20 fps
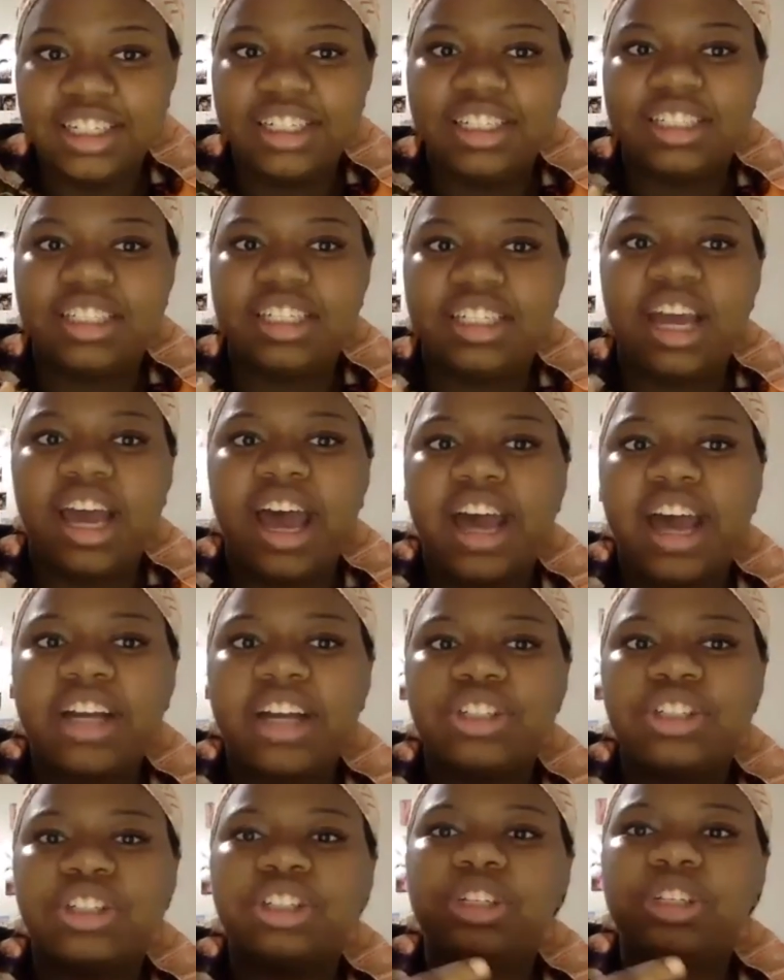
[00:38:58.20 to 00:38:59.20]
to
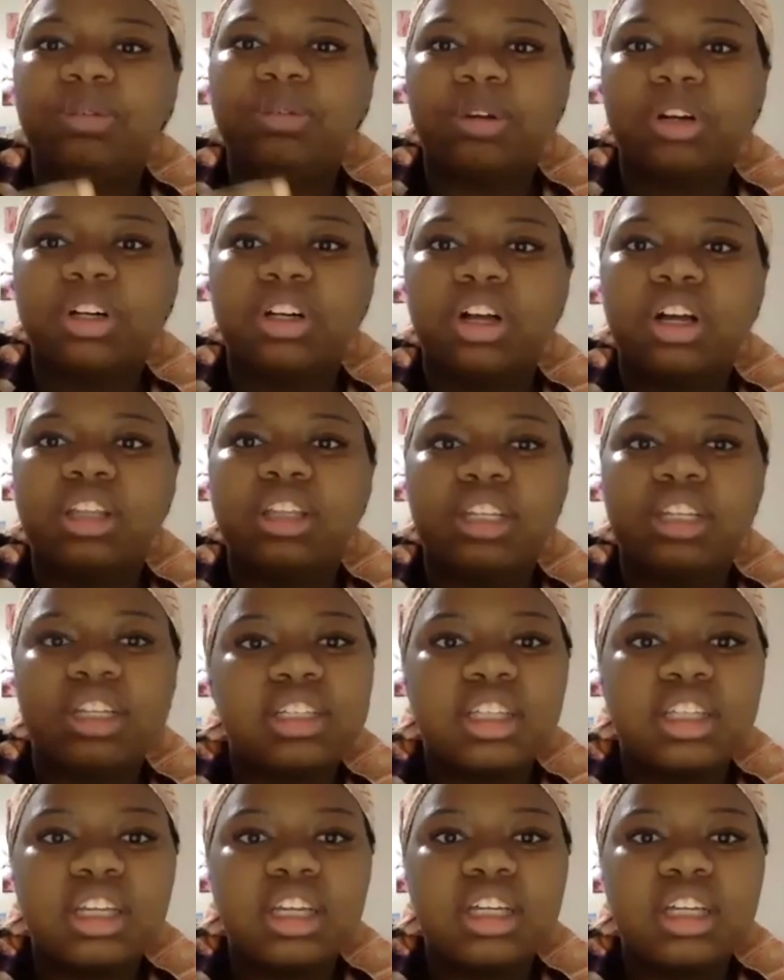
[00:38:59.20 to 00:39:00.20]
actually work on
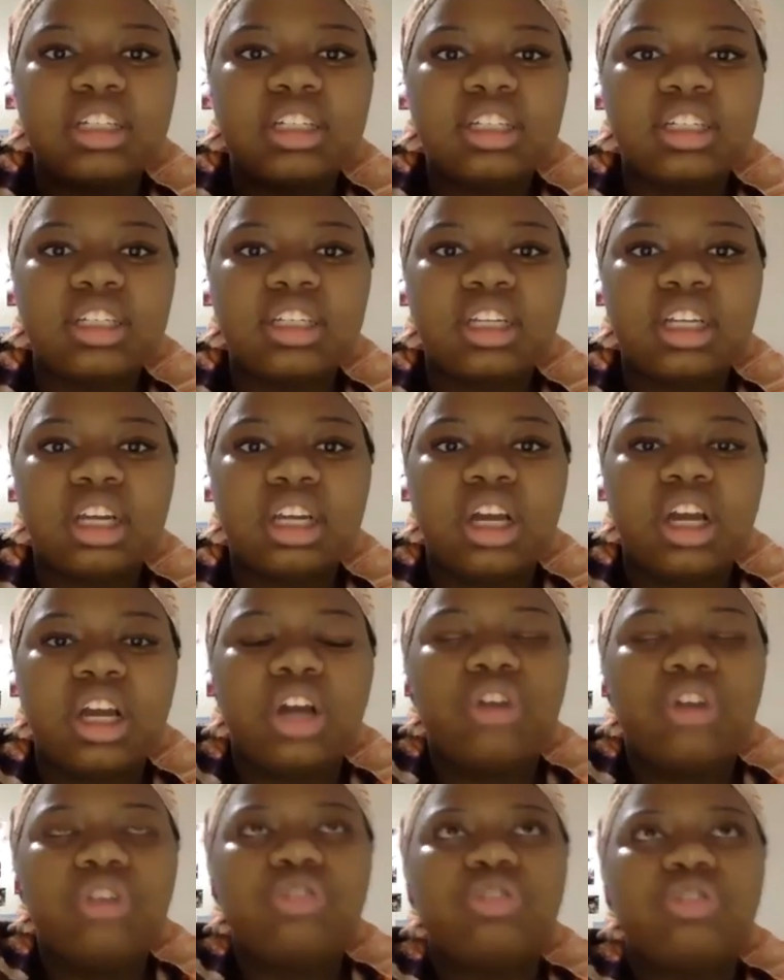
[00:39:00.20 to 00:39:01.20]
these things.
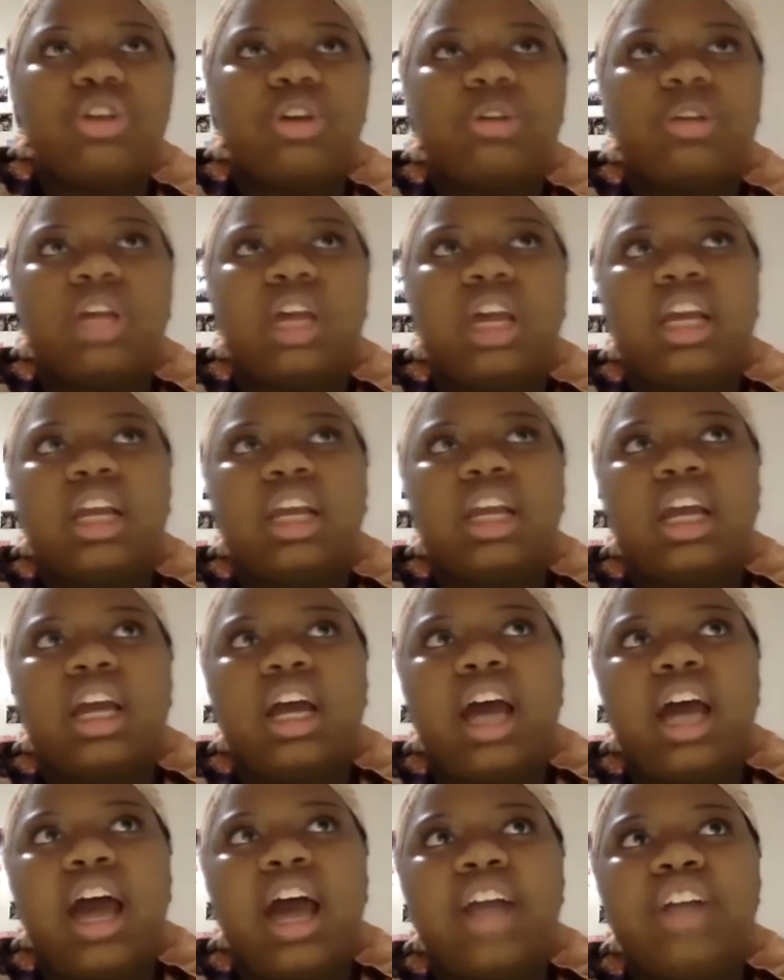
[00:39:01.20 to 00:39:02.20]
So like,
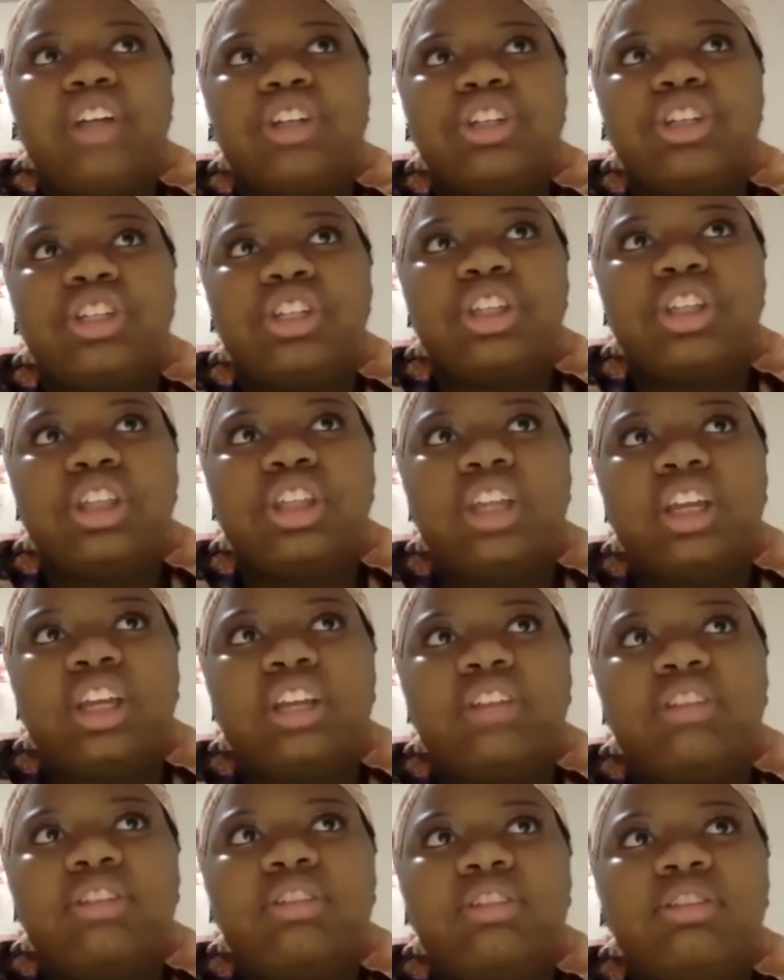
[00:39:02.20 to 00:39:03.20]
I just think
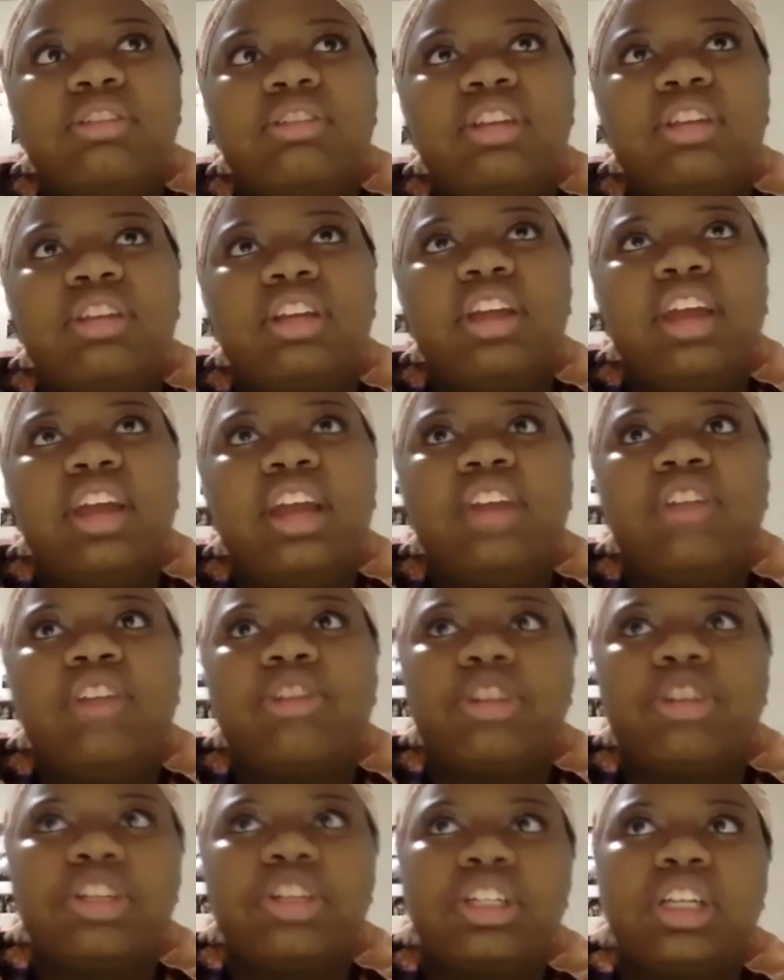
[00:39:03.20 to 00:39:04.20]
it's
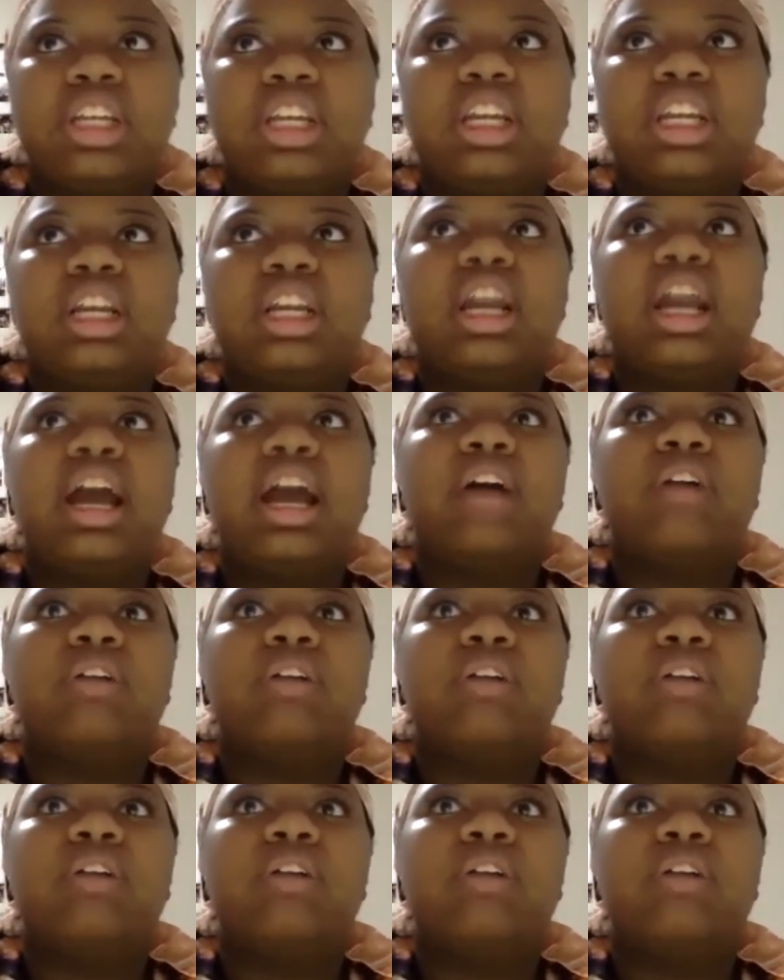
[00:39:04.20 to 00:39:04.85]
interesting how